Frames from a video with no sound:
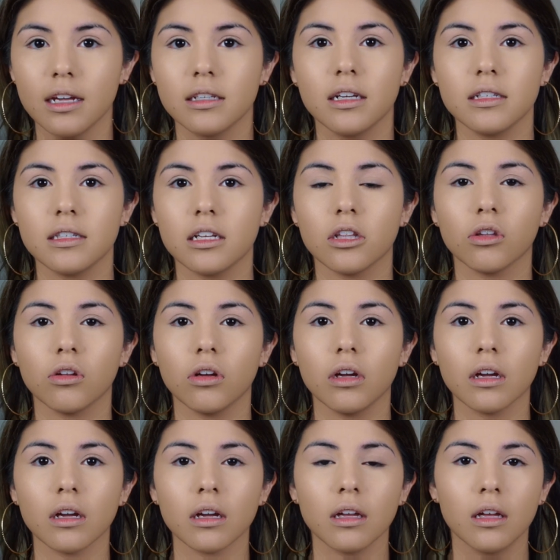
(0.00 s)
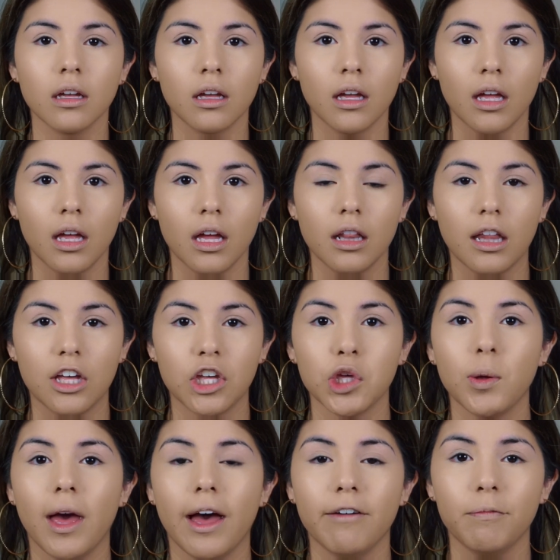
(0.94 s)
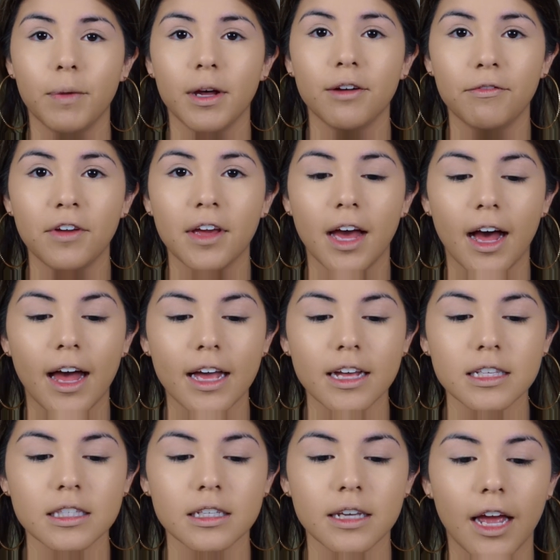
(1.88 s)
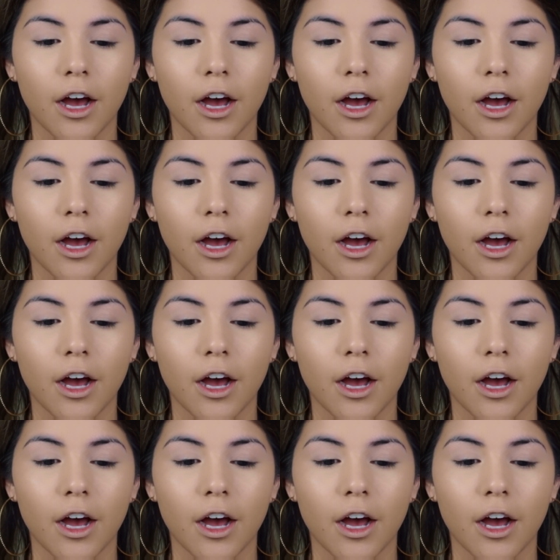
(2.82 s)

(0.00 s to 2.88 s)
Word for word: It doesn't look like you have puffy eyes.